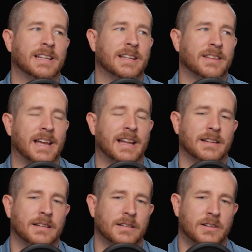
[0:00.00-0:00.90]
any of
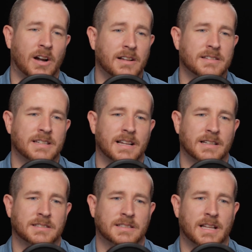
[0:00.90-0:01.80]
that
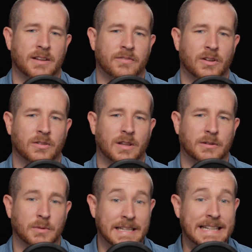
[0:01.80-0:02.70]
context that I felt
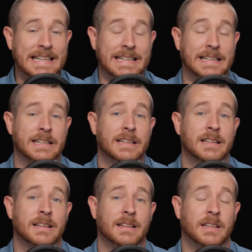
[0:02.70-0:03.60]
like we needed,
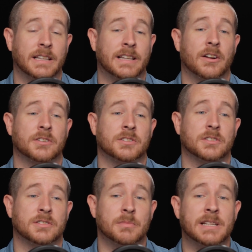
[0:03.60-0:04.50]
the
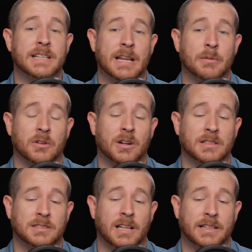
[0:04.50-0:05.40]
character to me came
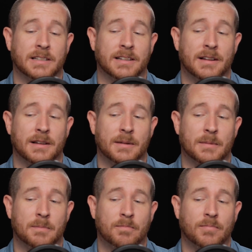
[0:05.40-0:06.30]
across like
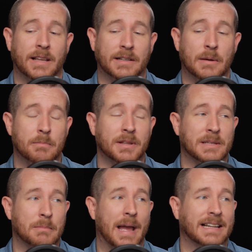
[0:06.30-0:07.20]
a
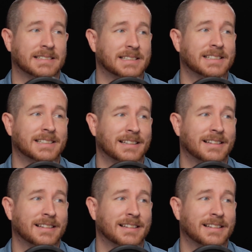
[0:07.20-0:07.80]
Billy Madison.